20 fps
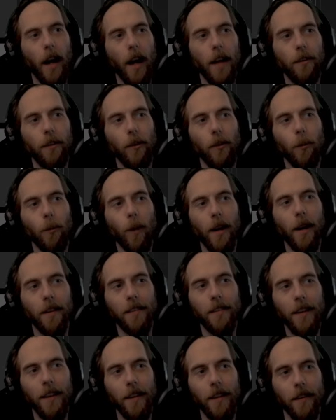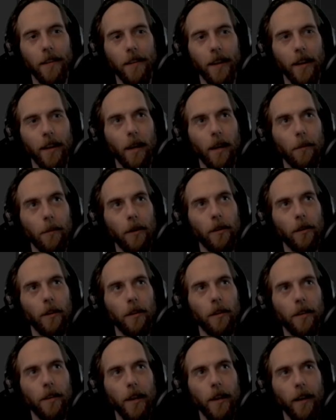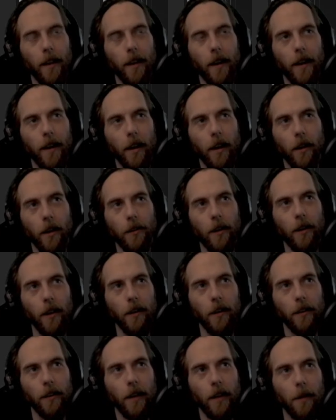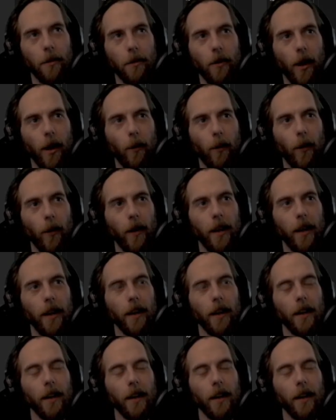I do want to see this thing come to come to Tranquility,